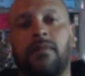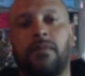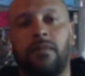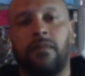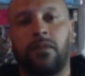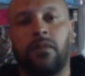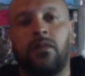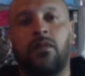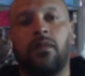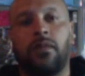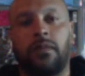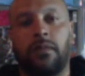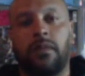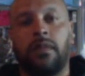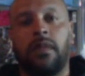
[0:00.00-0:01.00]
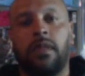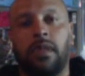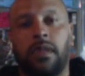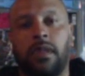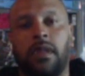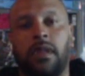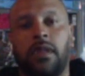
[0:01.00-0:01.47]

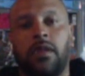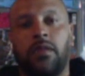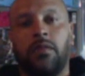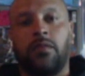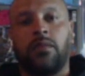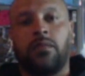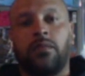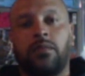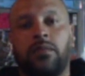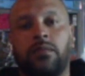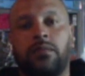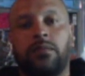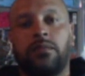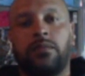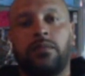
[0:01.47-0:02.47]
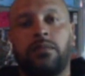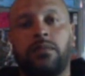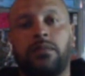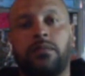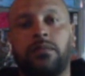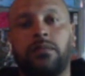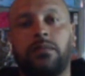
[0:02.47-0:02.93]

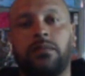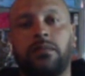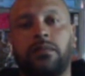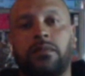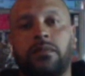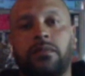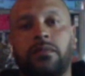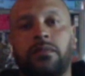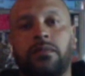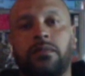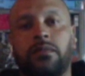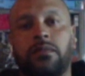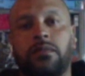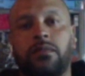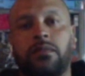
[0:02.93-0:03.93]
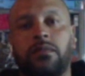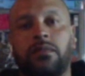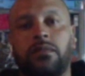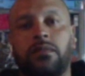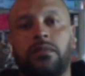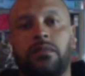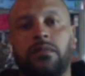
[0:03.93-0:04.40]

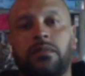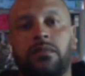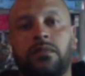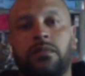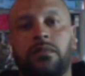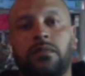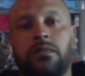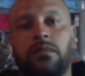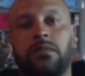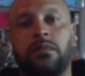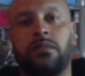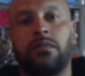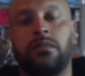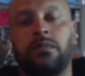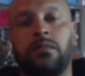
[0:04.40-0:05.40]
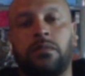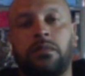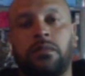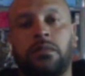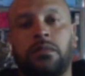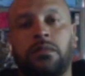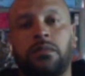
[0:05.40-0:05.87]

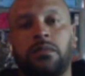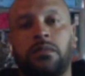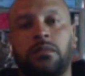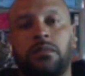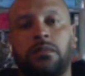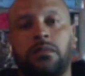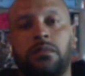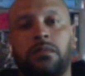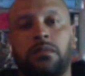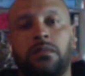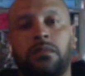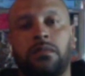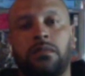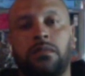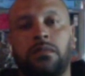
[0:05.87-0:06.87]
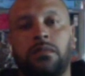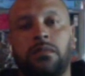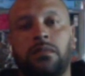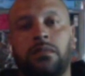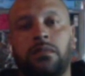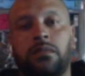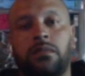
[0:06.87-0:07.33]

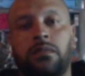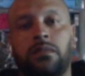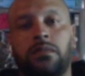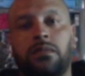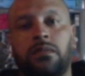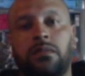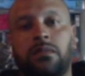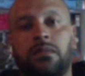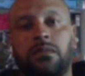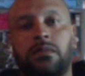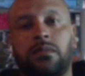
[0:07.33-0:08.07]
(not speaking)